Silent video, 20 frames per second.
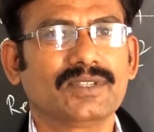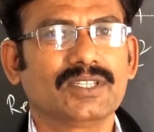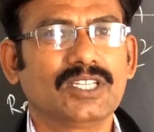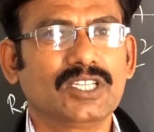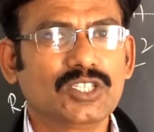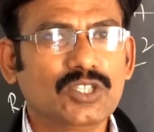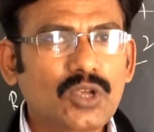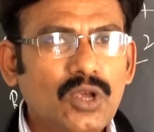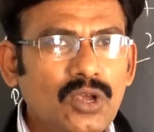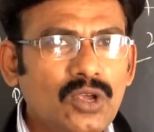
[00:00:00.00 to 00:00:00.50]

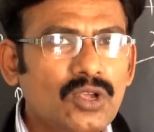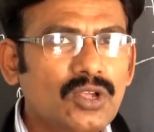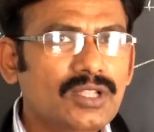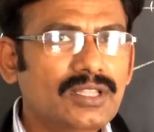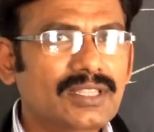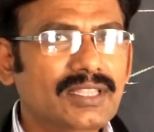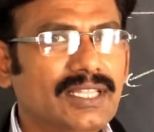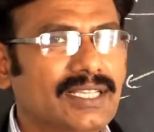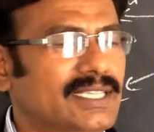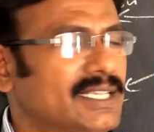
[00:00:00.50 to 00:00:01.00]
So
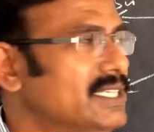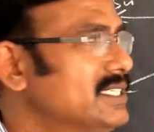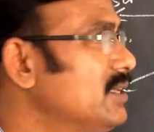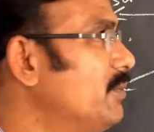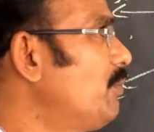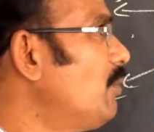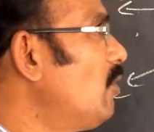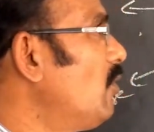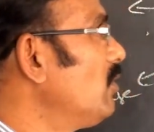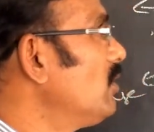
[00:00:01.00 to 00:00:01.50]
this is
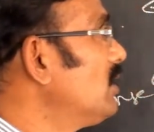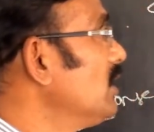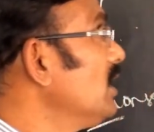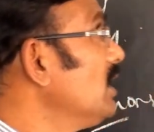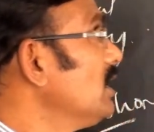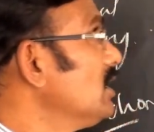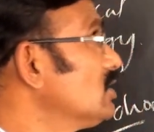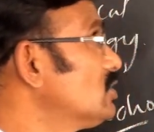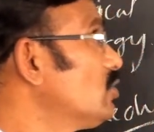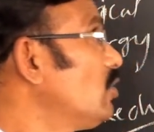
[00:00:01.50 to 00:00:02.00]
about,
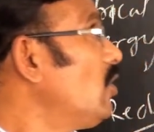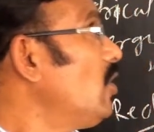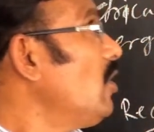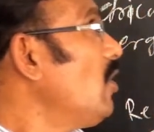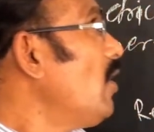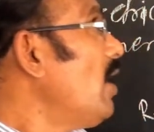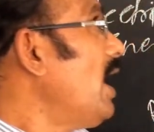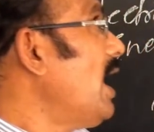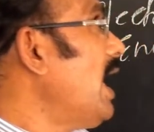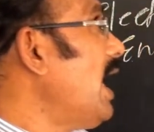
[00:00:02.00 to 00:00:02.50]

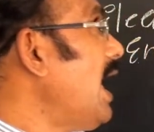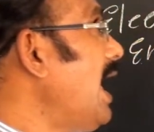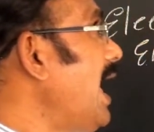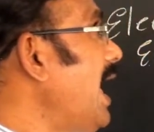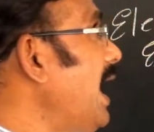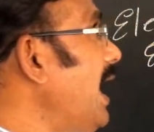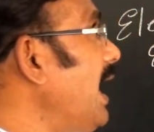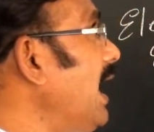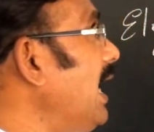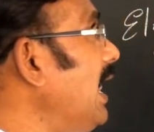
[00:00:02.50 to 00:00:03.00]
so
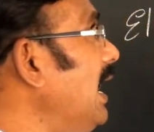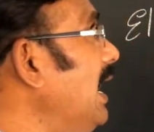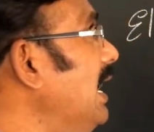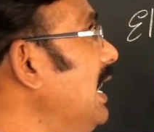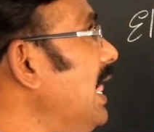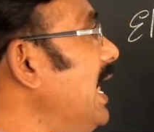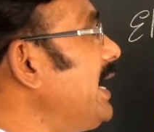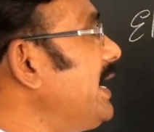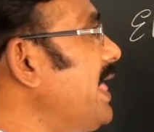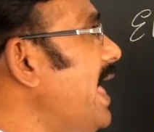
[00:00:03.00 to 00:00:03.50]
a
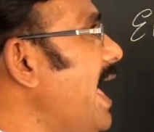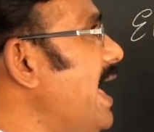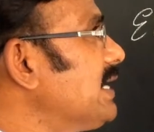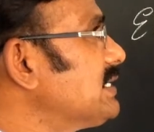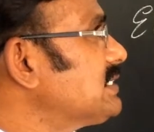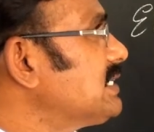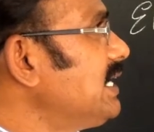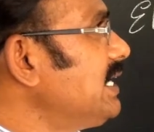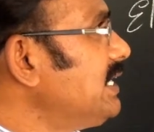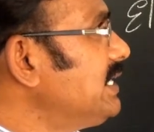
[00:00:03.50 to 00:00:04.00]
lead
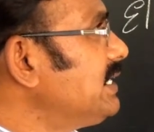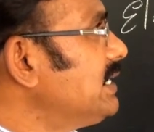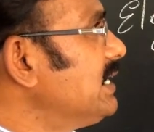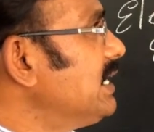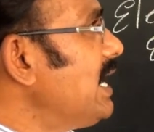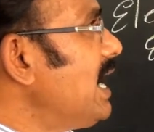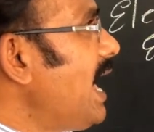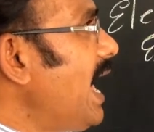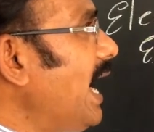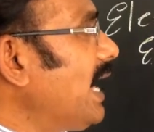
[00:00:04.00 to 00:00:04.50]

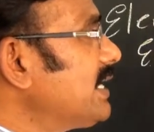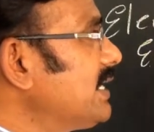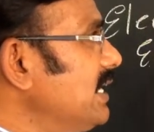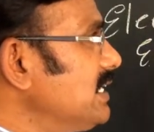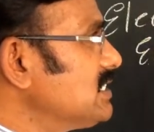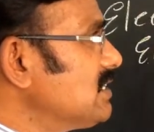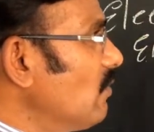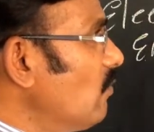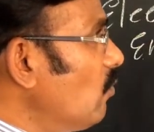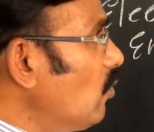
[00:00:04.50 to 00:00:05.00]
acid acts
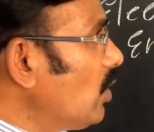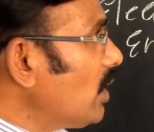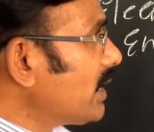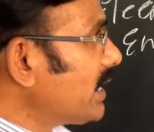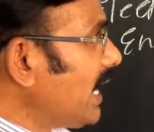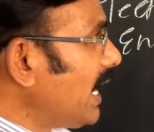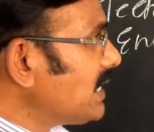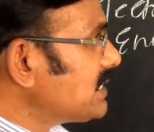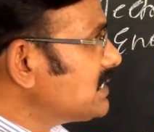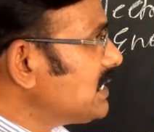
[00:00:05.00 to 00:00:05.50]
as a
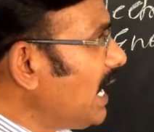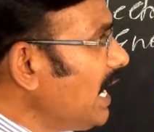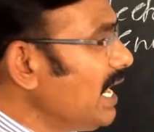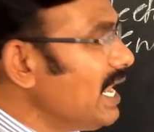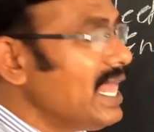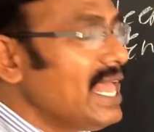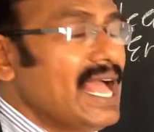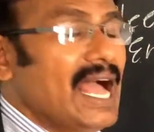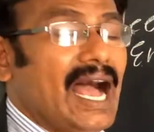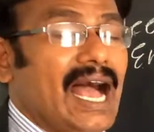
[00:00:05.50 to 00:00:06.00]
voltaic
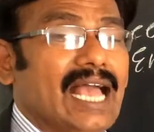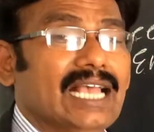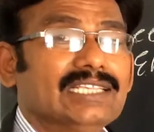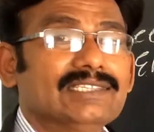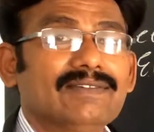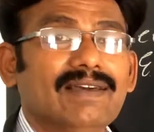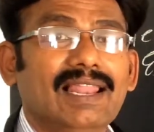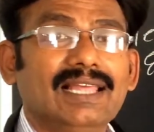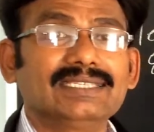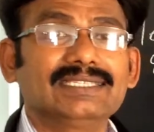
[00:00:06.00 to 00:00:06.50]
cell as
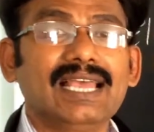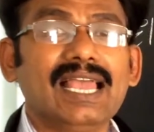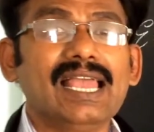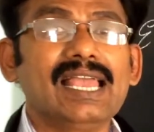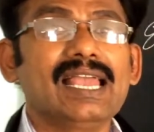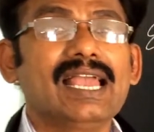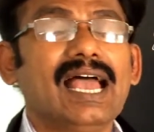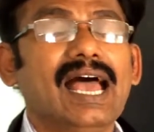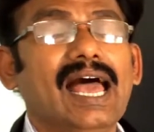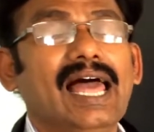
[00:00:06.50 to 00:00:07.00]
well as
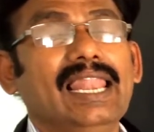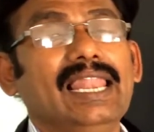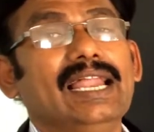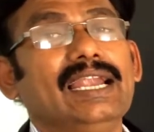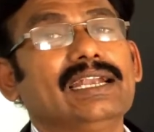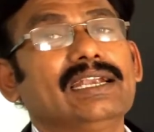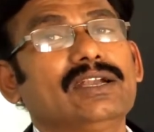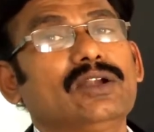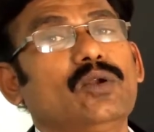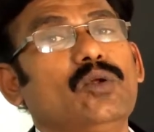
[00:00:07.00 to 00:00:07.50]
a
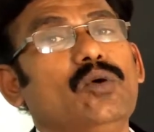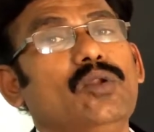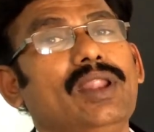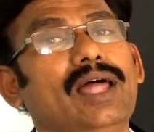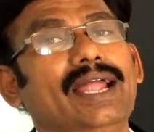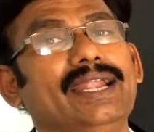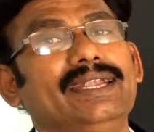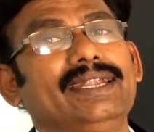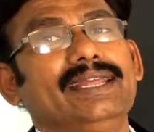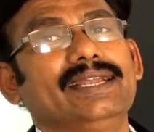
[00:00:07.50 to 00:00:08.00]

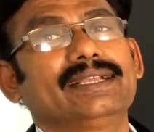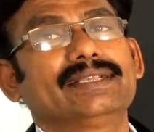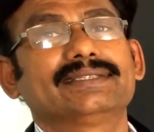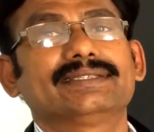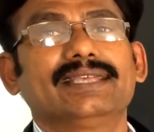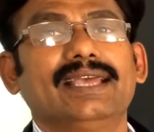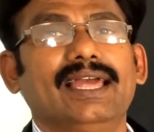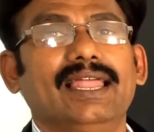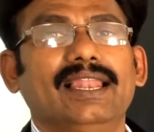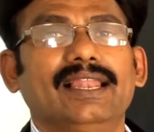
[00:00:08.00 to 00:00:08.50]
electrolytic
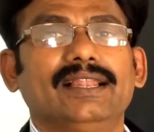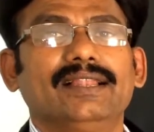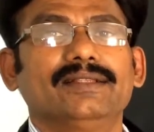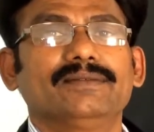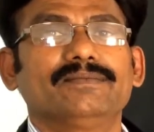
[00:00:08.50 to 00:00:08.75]
cell.